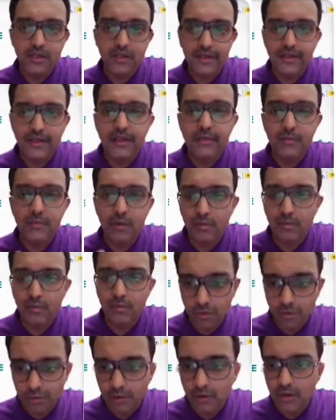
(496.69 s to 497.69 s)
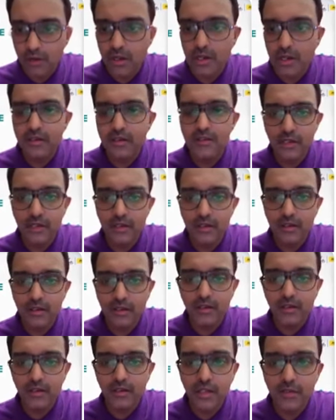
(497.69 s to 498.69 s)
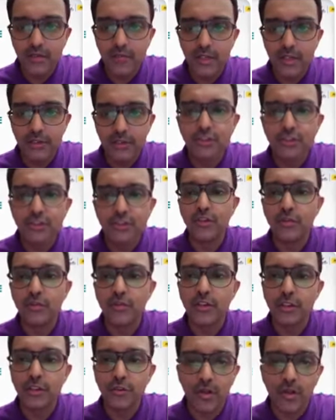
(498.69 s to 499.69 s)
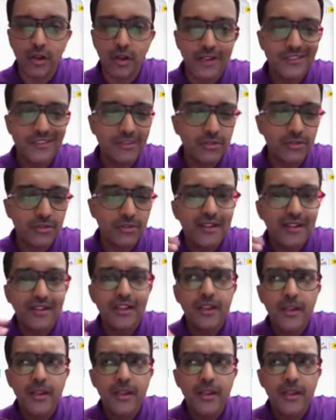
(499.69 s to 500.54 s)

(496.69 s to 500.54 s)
right i'm going to block your card and and and we'll issue you a new one right so that